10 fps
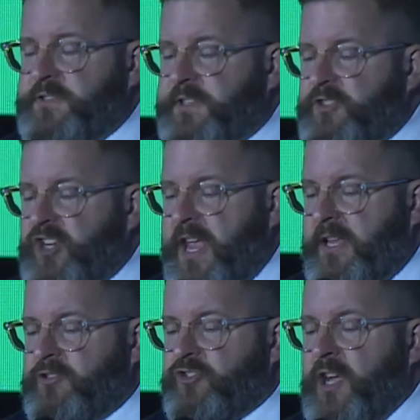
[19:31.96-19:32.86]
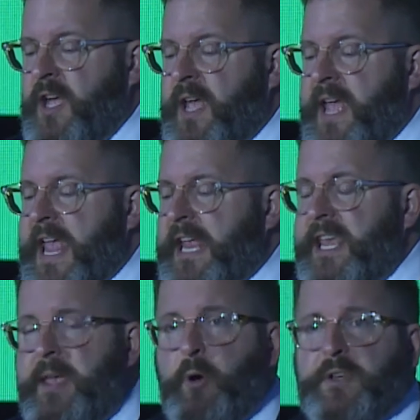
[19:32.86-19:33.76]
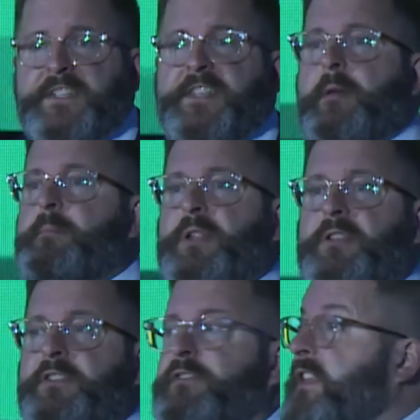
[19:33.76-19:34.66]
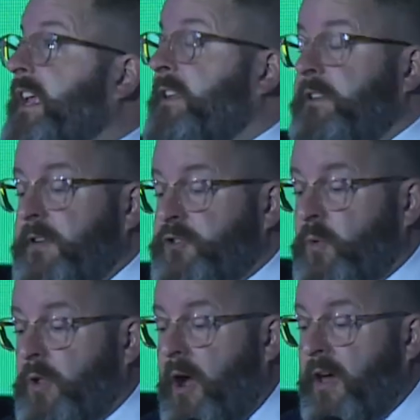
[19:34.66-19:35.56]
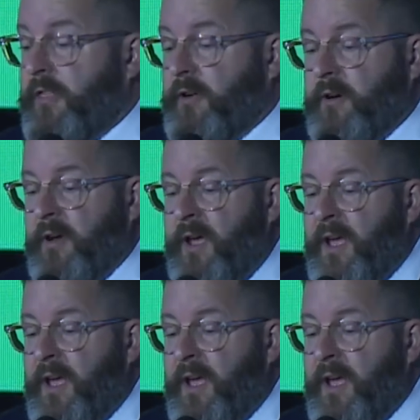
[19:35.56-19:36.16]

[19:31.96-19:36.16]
of change in ebooks is the ability for the individual author